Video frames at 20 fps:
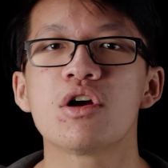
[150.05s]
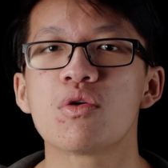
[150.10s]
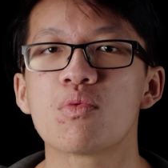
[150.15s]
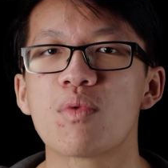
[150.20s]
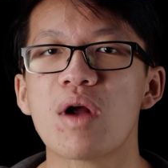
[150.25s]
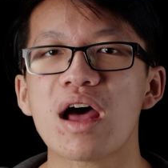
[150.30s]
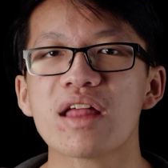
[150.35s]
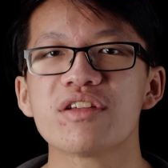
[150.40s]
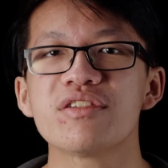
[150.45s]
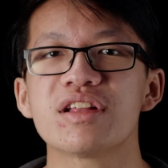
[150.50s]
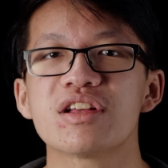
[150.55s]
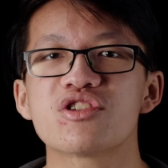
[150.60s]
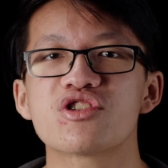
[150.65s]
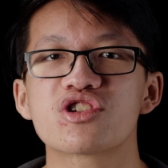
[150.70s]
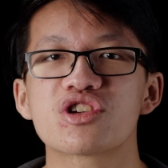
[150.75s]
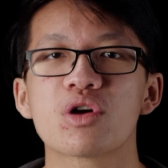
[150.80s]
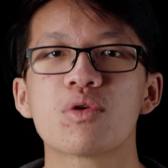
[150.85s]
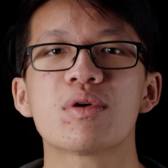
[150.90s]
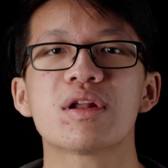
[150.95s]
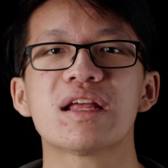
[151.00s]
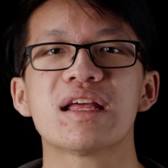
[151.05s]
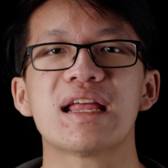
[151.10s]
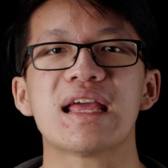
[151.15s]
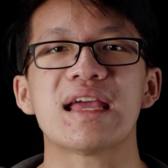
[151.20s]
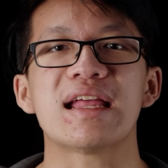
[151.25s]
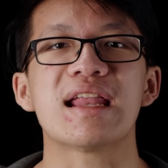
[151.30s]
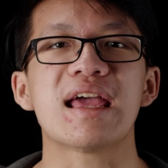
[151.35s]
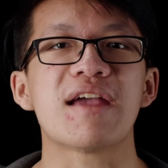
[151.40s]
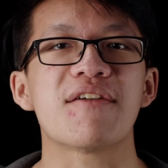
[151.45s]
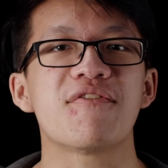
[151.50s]
rather than showing it
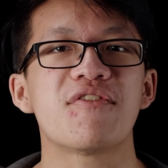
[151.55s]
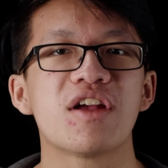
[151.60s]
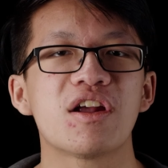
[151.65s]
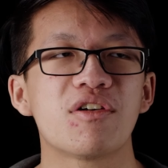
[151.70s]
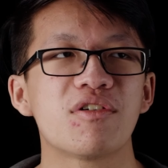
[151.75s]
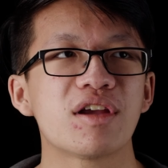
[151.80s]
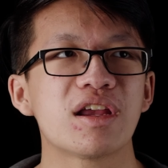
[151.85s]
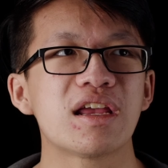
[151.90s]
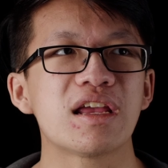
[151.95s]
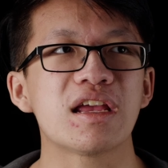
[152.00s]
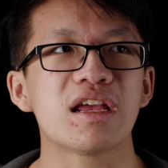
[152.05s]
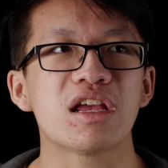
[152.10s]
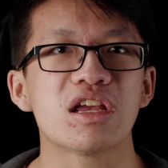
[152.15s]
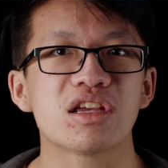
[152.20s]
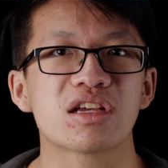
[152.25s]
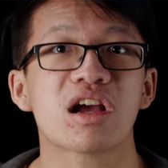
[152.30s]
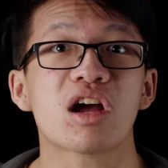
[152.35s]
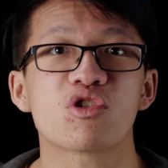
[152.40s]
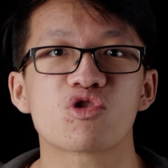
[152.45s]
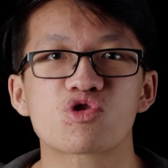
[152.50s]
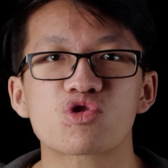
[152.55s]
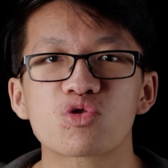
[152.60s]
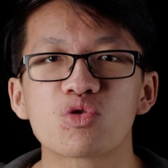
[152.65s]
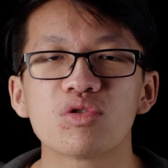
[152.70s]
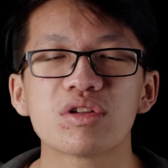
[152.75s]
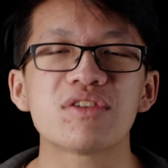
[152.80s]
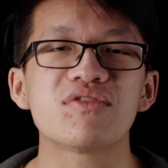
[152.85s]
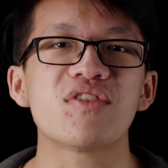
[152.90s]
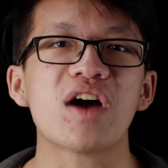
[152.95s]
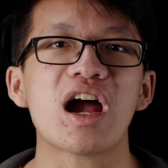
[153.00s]
in a very
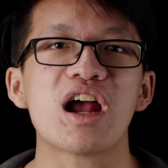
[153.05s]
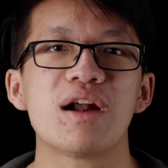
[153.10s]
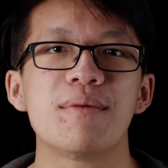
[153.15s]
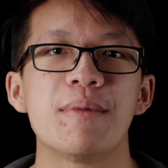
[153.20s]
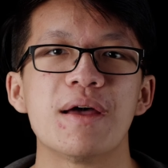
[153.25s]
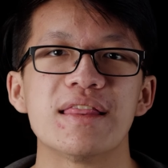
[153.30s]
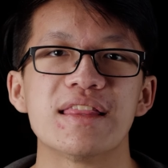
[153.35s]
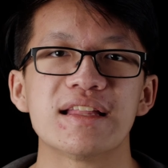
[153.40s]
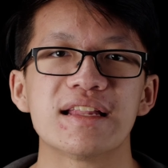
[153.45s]
controlled environment,